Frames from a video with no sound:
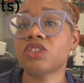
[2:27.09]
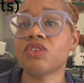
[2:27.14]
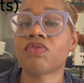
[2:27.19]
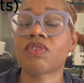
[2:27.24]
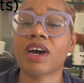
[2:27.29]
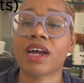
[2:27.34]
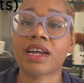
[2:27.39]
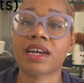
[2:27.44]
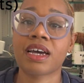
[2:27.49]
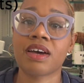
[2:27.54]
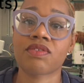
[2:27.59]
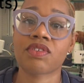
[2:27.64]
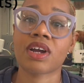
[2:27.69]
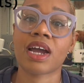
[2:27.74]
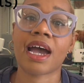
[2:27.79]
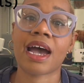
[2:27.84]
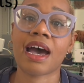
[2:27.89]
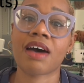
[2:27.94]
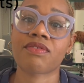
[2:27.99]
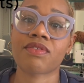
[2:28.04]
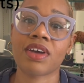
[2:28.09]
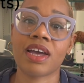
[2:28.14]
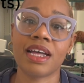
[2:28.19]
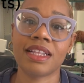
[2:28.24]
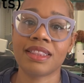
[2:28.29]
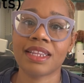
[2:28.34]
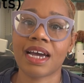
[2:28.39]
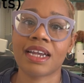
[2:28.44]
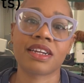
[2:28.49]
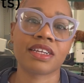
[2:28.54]
You've got to cover half,
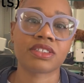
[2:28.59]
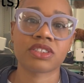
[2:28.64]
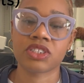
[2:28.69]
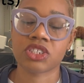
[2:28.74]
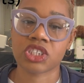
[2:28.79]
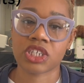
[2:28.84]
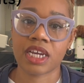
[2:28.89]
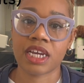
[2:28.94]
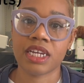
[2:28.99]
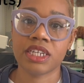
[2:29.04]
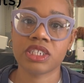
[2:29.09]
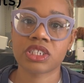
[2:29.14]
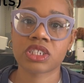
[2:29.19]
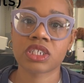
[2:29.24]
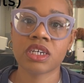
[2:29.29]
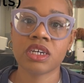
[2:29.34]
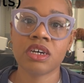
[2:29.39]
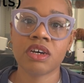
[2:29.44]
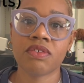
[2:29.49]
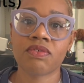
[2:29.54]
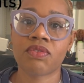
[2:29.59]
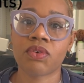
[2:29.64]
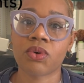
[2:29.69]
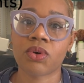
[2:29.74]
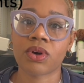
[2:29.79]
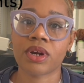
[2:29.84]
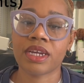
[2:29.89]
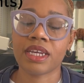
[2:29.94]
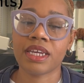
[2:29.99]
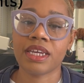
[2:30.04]
and that doesn't change
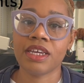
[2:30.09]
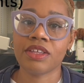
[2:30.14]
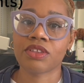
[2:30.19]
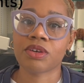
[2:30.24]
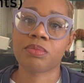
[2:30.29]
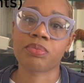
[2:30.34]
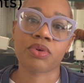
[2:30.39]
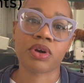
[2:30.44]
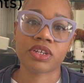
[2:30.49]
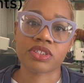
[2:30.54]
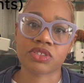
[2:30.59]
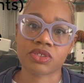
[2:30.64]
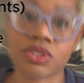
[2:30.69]
for either bronze or